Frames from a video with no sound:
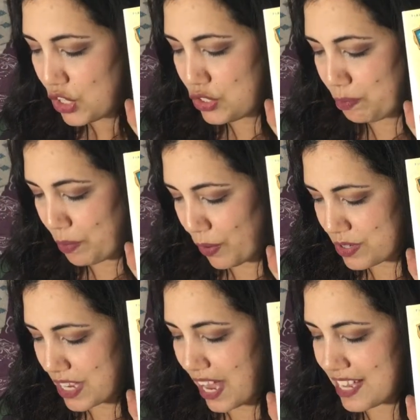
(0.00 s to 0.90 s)
to
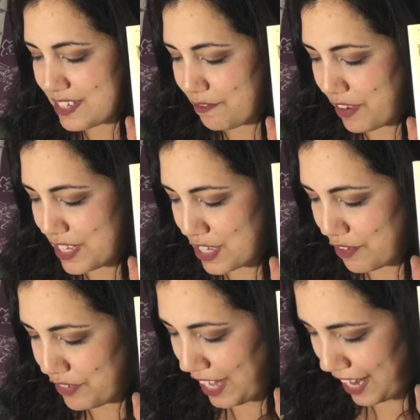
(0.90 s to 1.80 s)
pose as the face
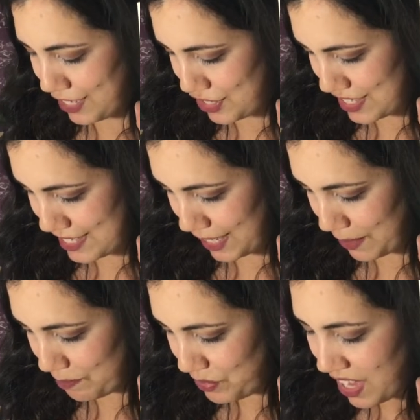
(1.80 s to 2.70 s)
of the agency.